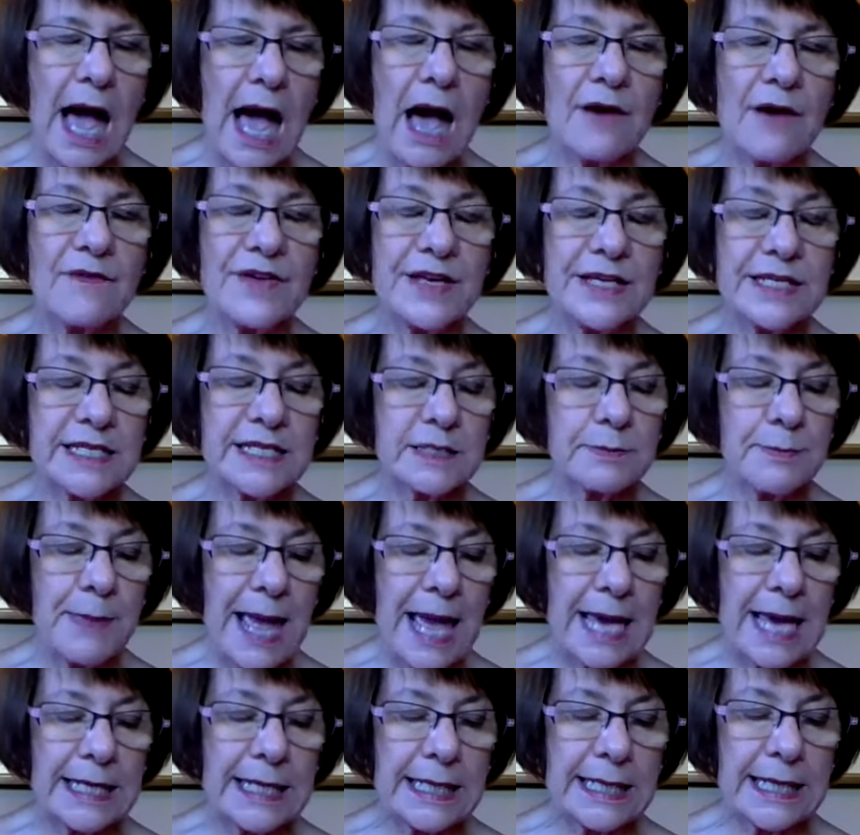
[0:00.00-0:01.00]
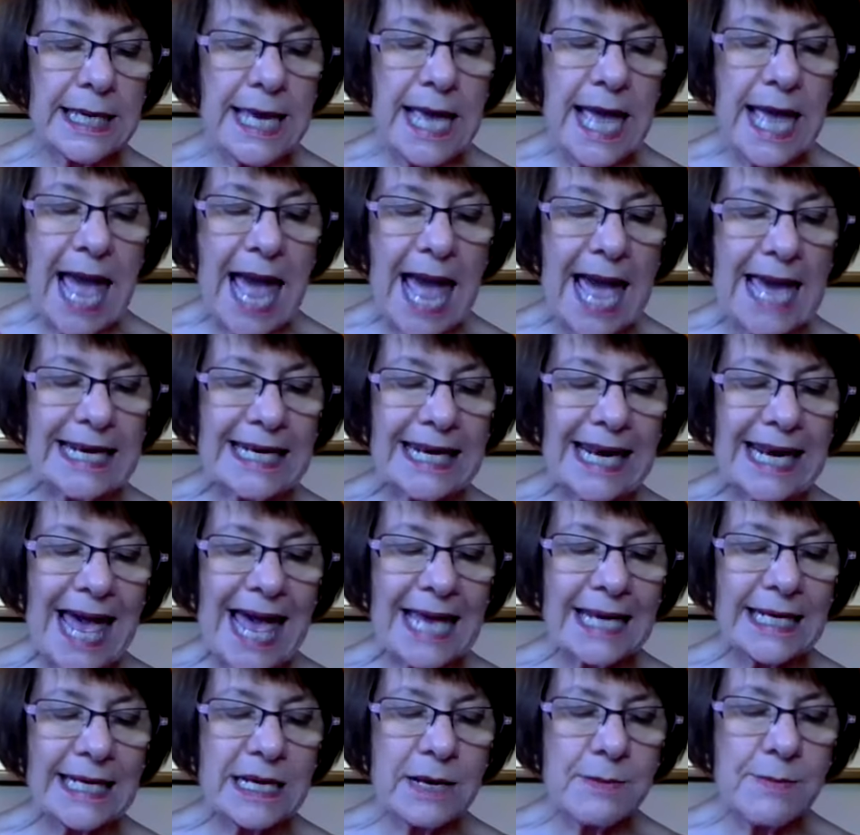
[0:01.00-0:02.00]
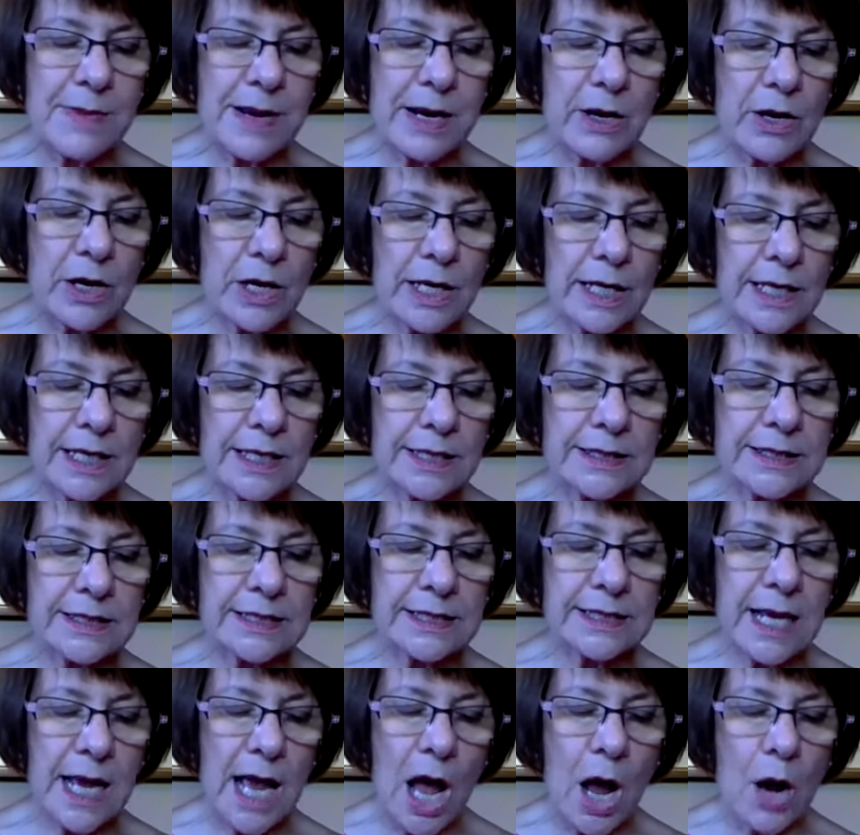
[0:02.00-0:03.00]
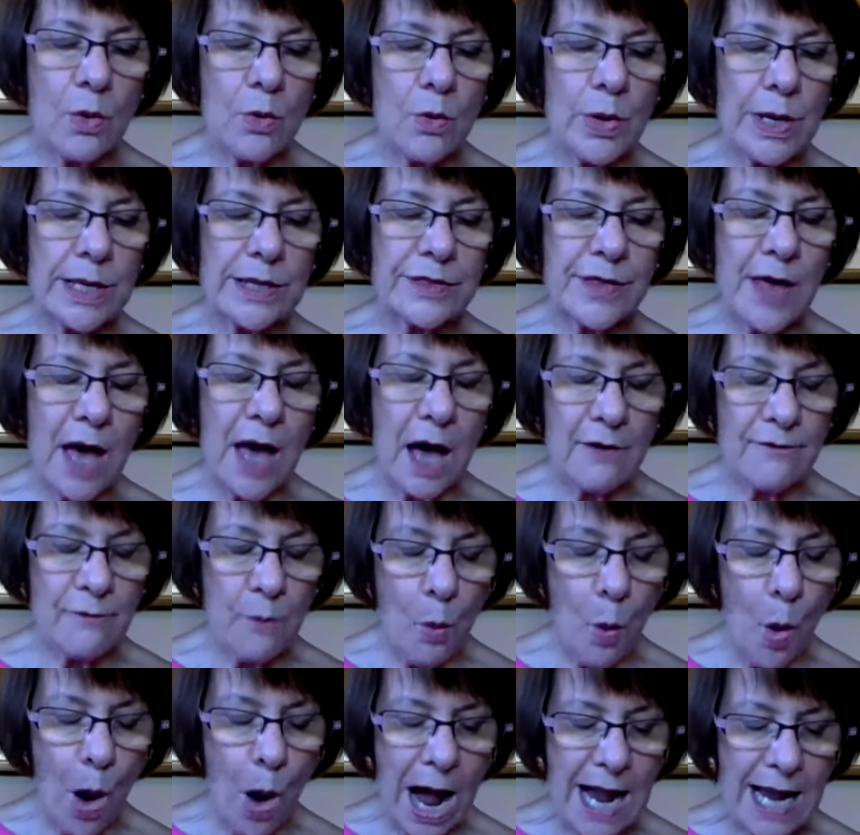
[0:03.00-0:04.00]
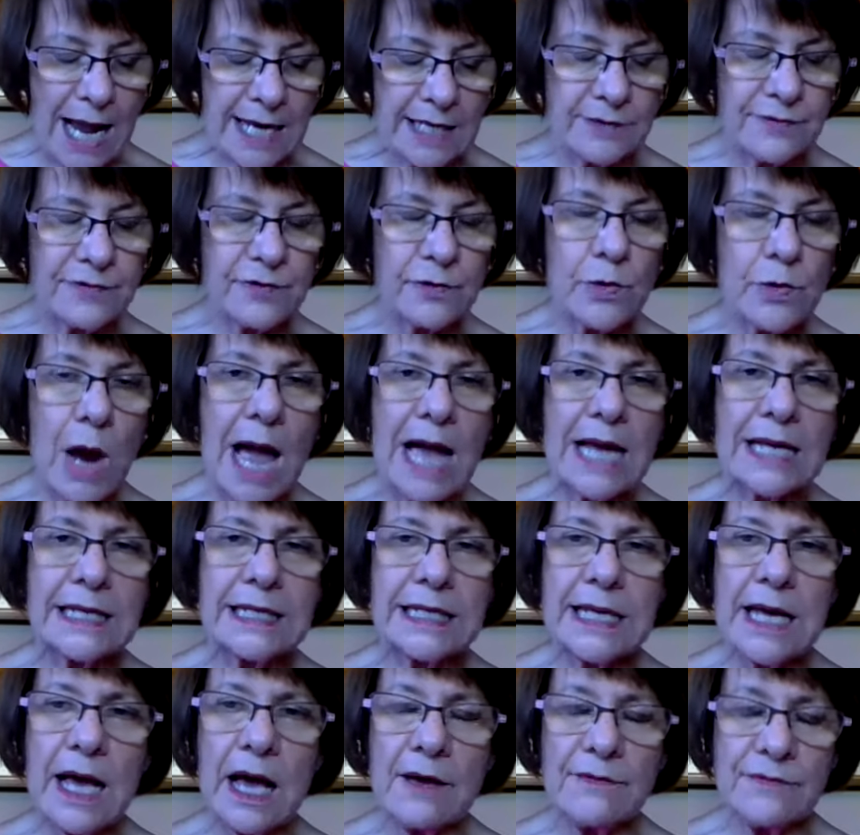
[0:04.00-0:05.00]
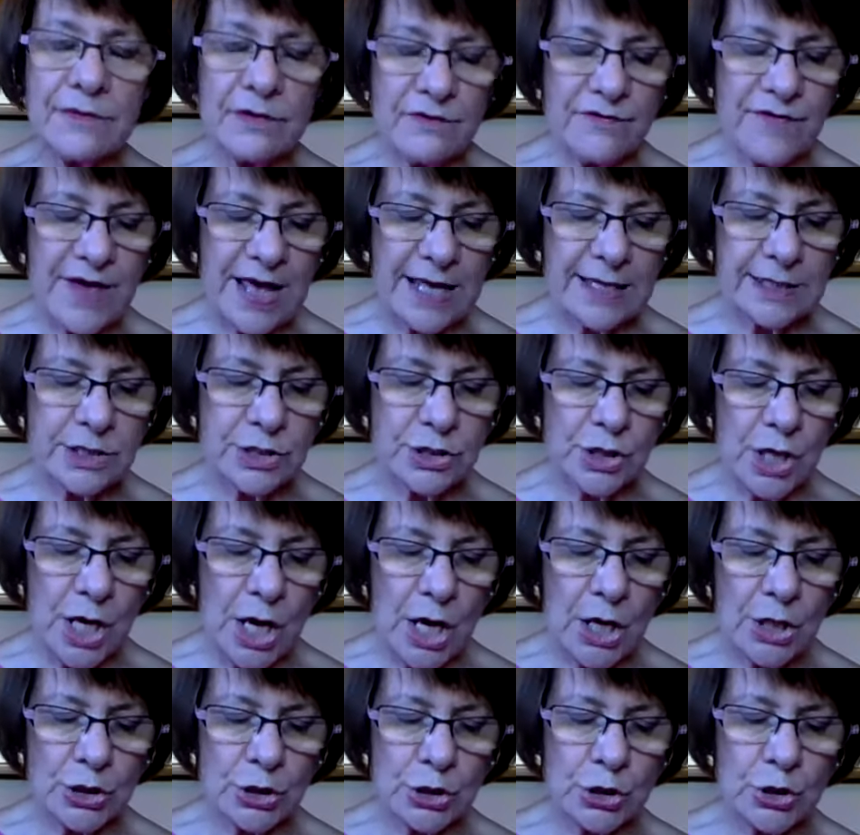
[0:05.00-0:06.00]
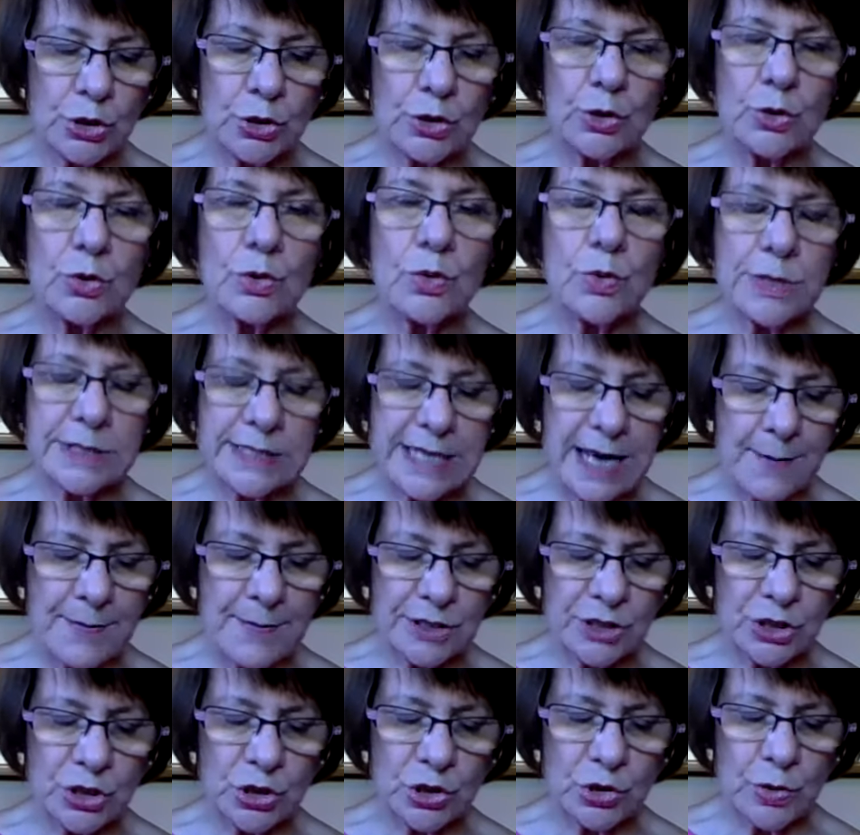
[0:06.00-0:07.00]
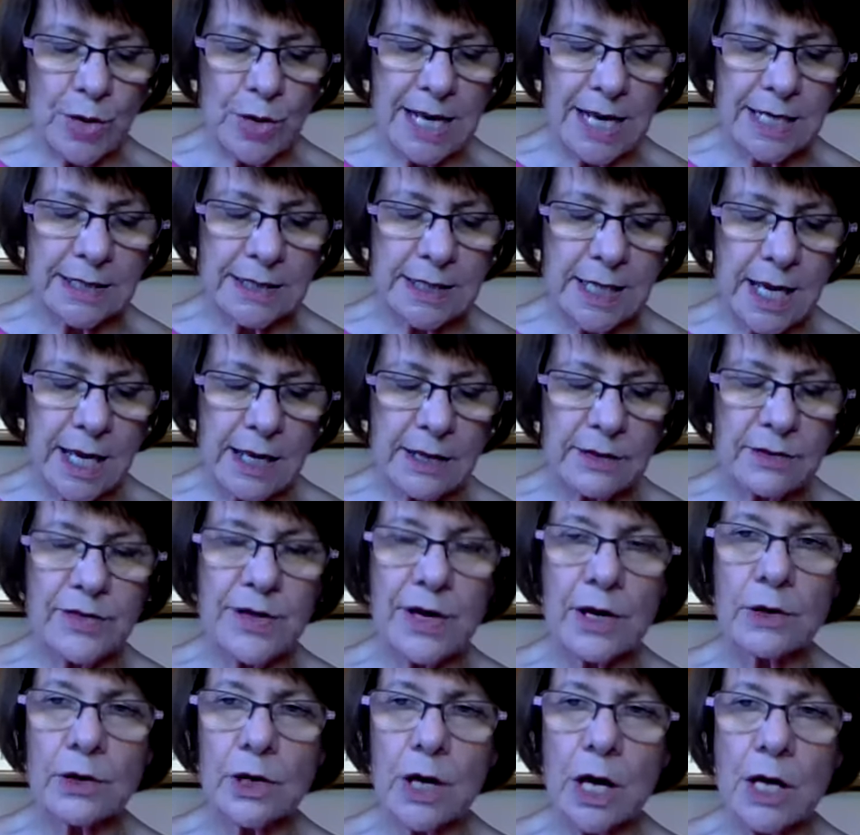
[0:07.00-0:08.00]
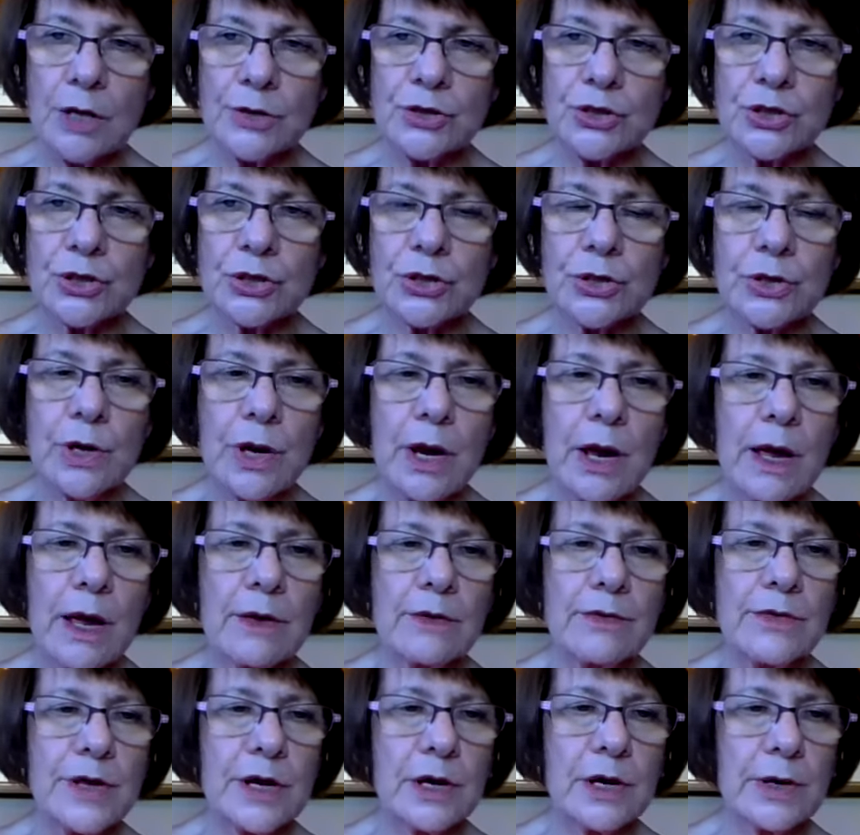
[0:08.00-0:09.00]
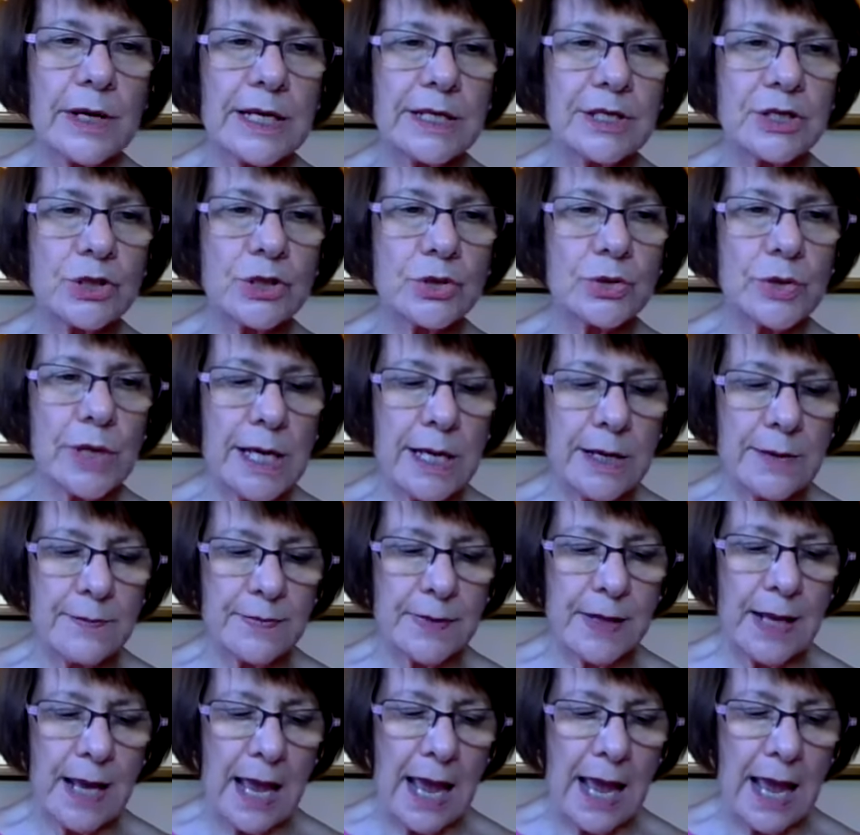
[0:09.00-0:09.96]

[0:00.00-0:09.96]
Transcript: of Hispanic and Latin Americans with a wide variety of events to demonstrate their culture, their history,